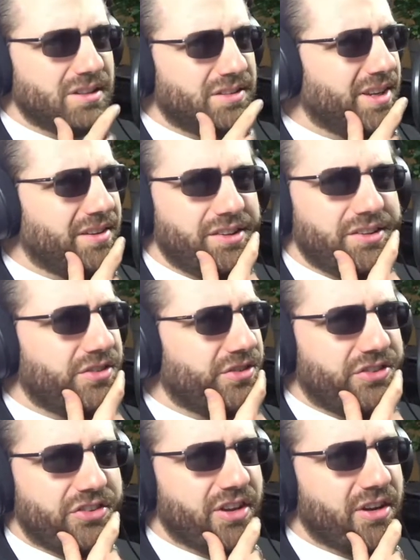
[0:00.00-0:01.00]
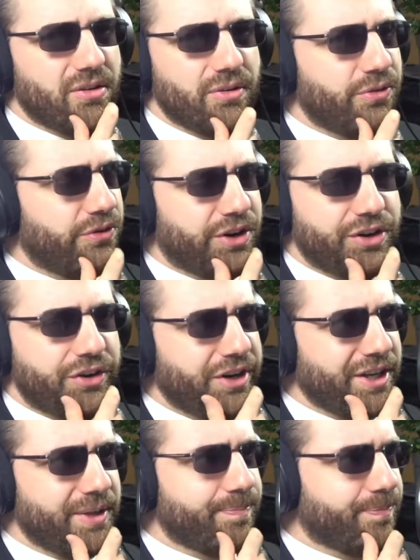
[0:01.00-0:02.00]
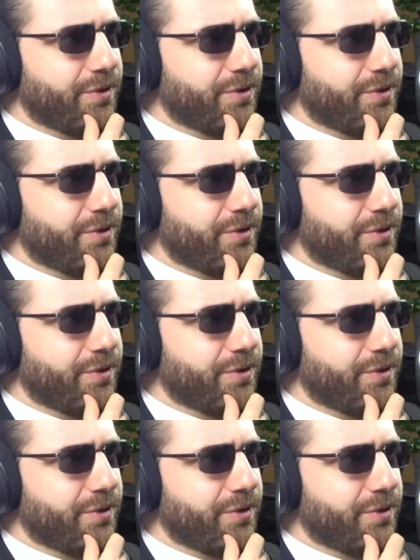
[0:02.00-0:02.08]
That doesn't sound very